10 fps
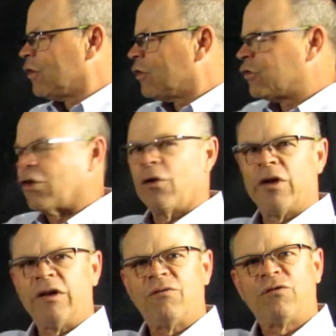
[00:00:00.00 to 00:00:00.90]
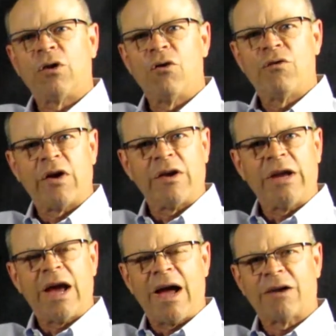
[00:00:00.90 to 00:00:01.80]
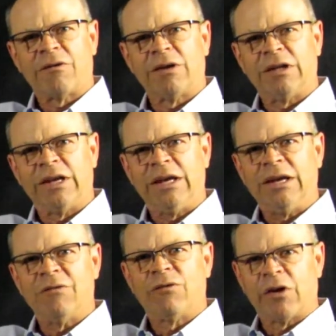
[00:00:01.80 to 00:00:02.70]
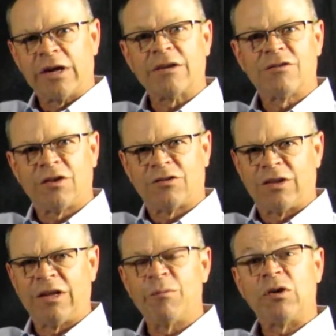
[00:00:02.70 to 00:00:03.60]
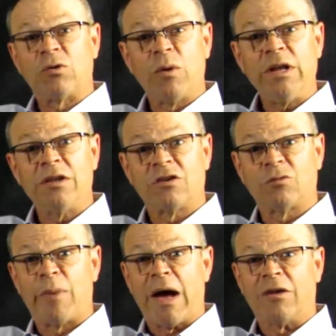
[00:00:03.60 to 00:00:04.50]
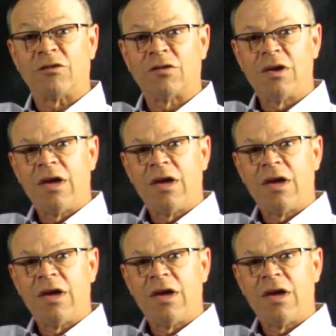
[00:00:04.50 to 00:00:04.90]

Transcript: So they flow very accurately, very consistently between the spouts.